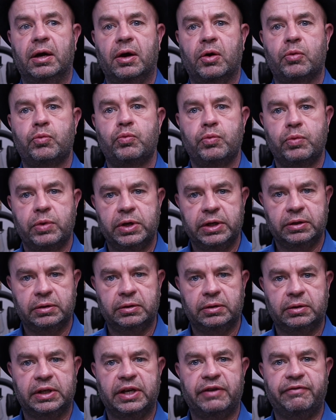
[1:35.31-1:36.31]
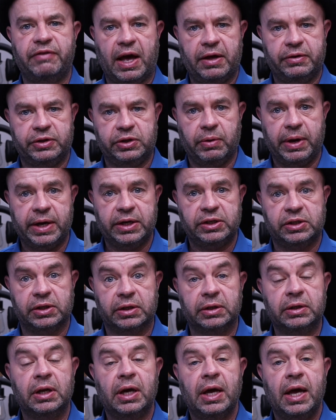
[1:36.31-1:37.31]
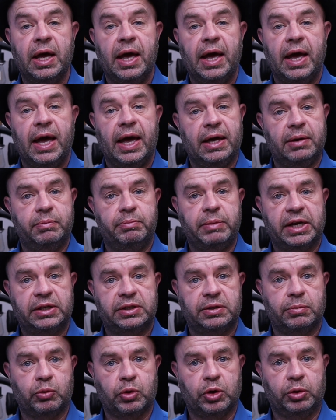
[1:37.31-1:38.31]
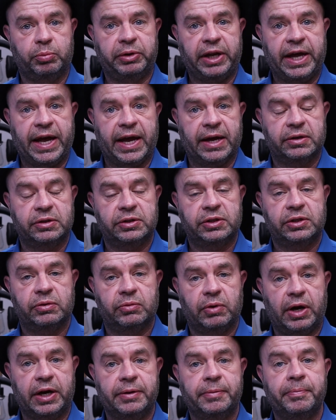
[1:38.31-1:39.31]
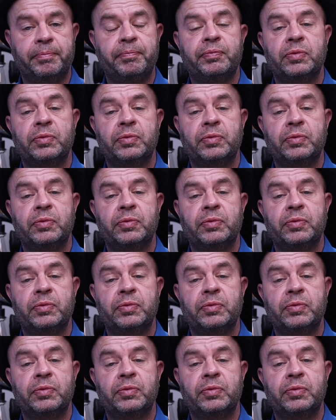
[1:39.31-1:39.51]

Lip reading: real evaluation and make some real plans, right?